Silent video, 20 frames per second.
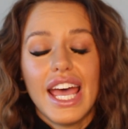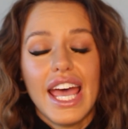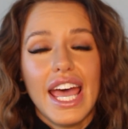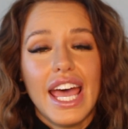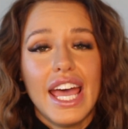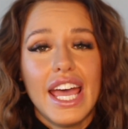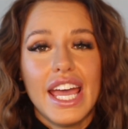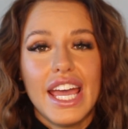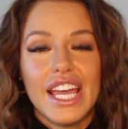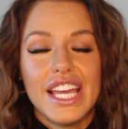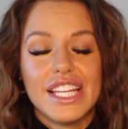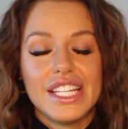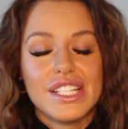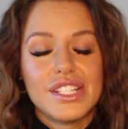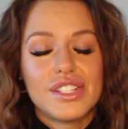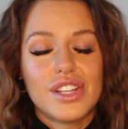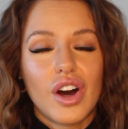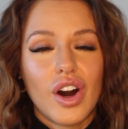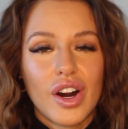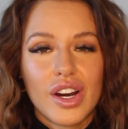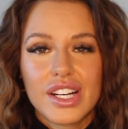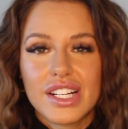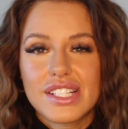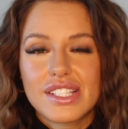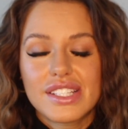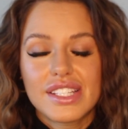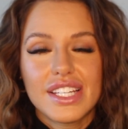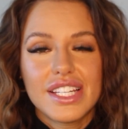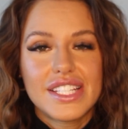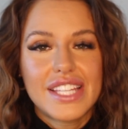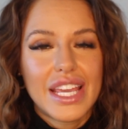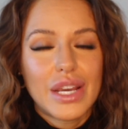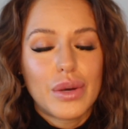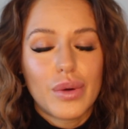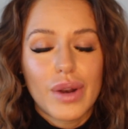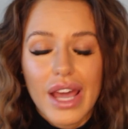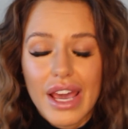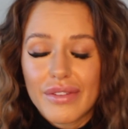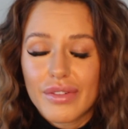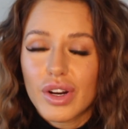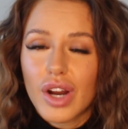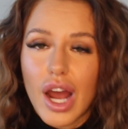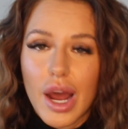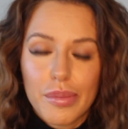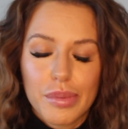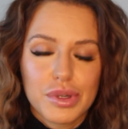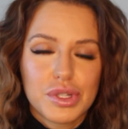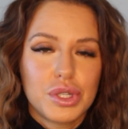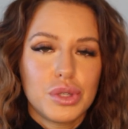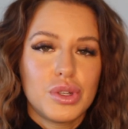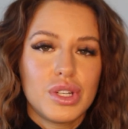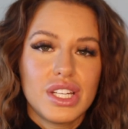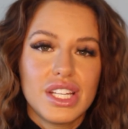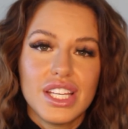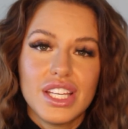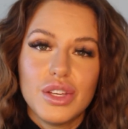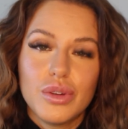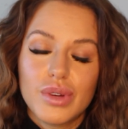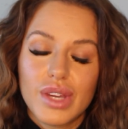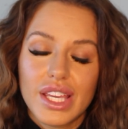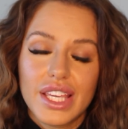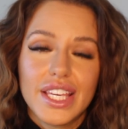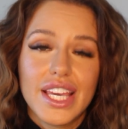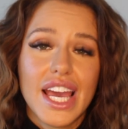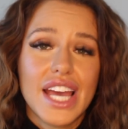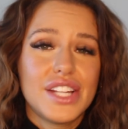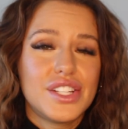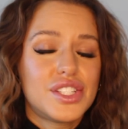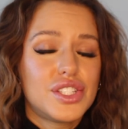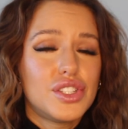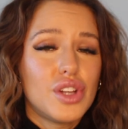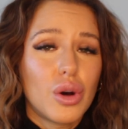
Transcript: and honestly take whatever opportunity you can get.